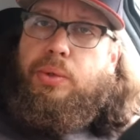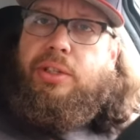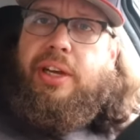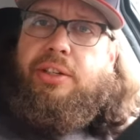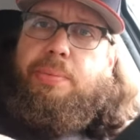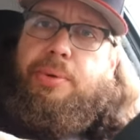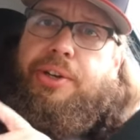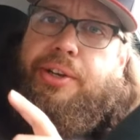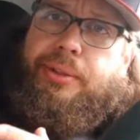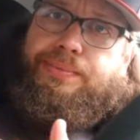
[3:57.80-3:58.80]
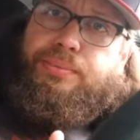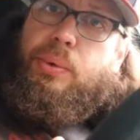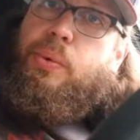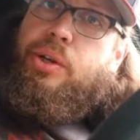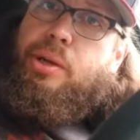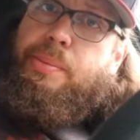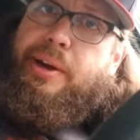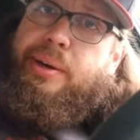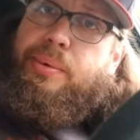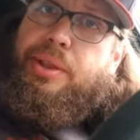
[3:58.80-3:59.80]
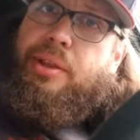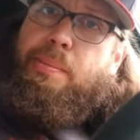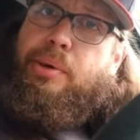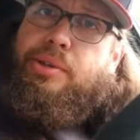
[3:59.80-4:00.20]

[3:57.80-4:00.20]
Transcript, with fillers: Which is actually pretty good when you compare it with the